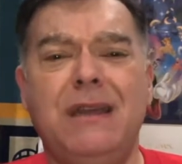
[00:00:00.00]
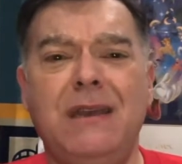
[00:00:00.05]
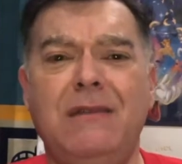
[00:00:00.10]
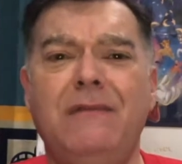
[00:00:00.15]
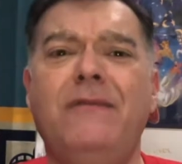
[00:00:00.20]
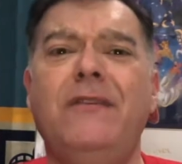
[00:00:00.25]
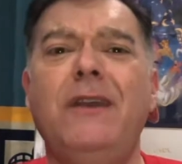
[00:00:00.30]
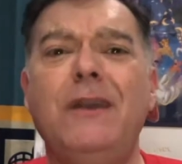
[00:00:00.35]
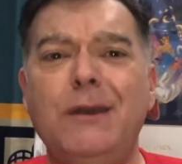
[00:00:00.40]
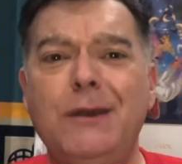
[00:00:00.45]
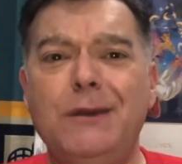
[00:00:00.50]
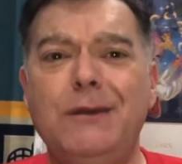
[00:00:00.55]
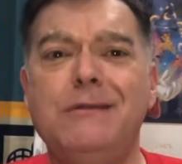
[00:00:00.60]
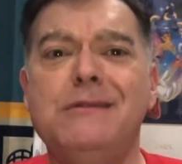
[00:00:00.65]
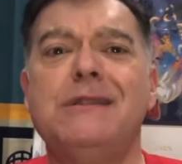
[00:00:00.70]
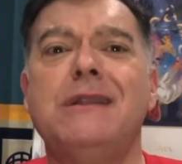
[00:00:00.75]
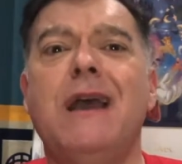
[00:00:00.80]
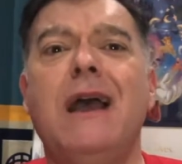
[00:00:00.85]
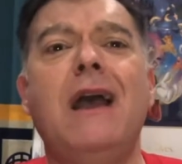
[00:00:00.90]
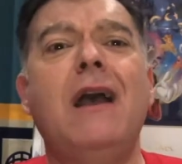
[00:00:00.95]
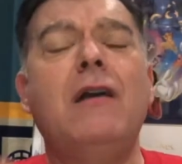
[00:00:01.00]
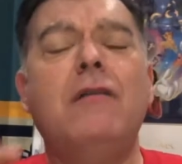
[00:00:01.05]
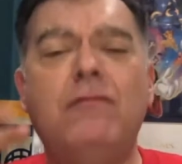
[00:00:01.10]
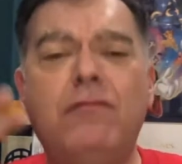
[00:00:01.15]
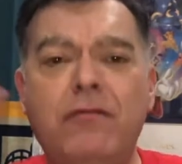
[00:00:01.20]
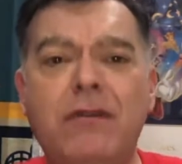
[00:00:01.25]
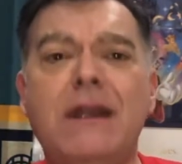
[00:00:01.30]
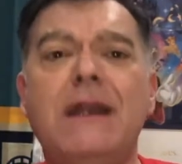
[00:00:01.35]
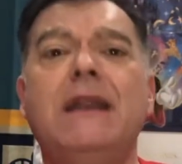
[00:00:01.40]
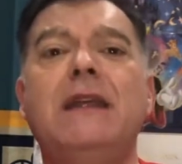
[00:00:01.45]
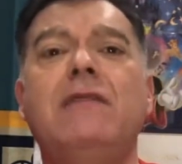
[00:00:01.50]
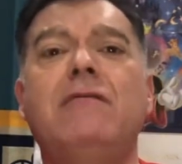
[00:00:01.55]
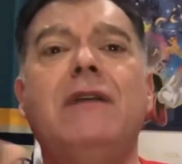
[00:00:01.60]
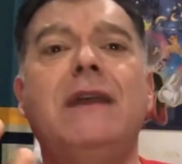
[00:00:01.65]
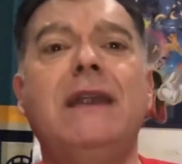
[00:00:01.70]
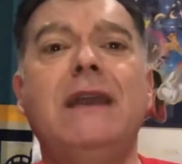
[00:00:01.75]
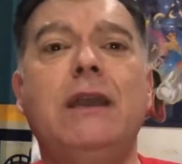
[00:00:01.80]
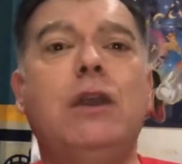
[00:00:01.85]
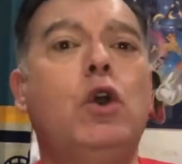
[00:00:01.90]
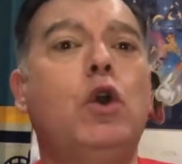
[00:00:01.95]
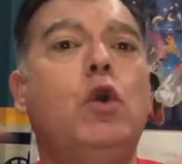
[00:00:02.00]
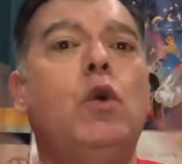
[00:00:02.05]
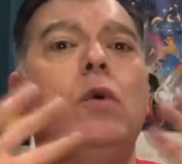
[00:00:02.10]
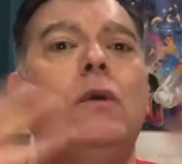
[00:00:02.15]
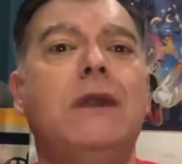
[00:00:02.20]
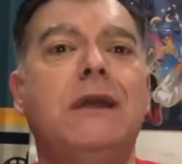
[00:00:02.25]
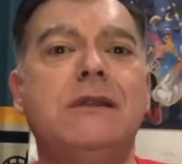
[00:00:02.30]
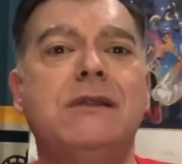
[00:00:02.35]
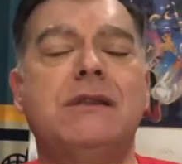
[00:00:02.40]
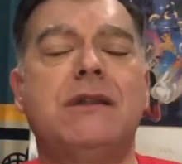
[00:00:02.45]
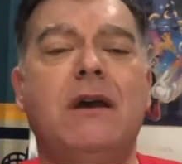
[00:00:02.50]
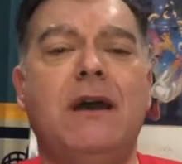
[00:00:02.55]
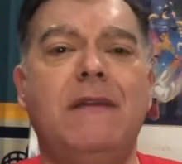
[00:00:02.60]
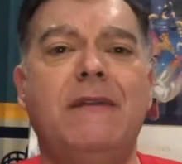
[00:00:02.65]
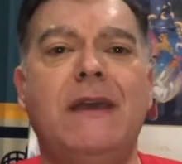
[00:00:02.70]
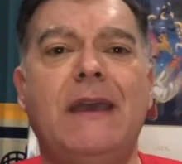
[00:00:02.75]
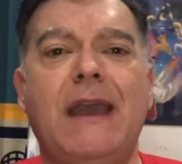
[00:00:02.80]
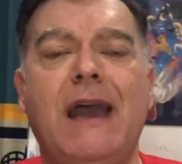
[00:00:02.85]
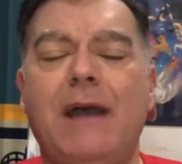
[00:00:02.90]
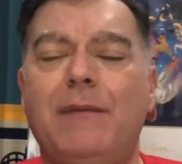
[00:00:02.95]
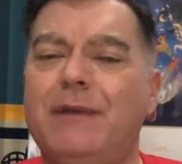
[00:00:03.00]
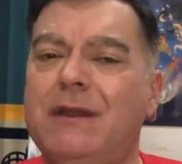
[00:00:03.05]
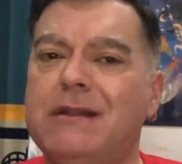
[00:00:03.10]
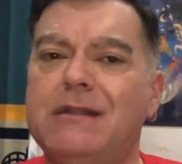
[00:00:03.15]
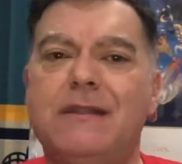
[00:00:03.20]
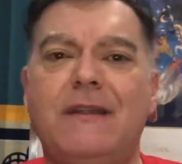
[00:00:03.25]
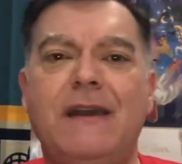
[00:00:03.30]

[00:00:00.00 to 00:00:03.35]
views, really cool inside the cabins.